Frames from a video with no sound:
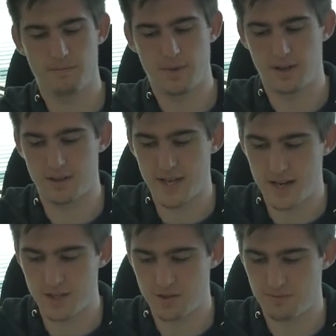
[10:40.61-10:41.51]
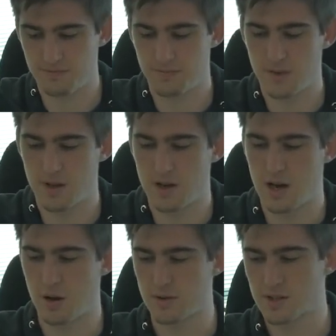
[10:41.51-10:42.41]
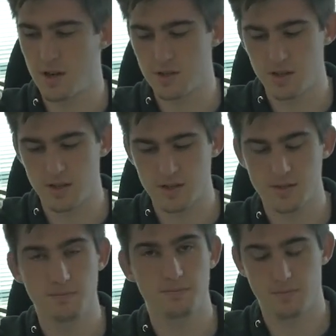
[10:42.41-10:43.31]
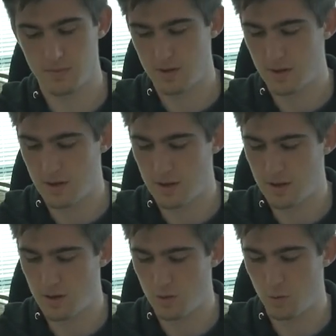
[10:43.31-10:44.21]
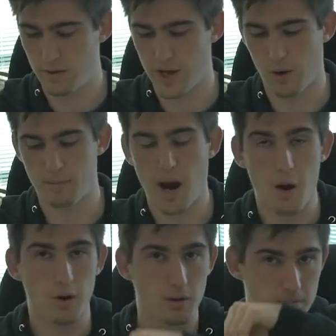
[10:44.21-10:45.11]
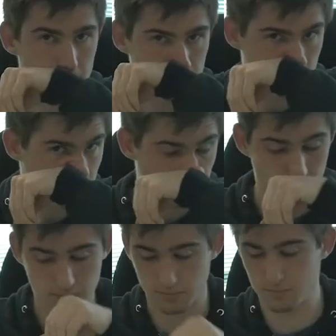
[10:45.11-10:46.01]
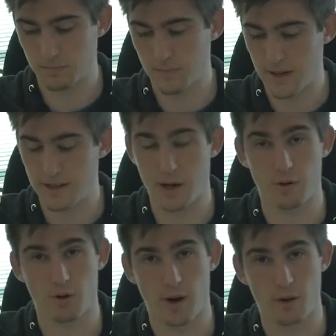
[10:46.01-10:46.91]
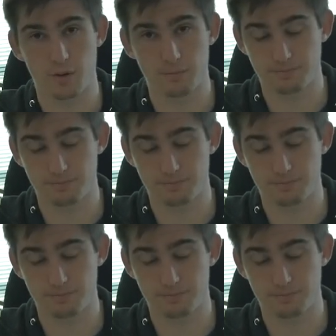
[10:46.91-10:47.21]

and attach our Scotch locks with our power and our ground.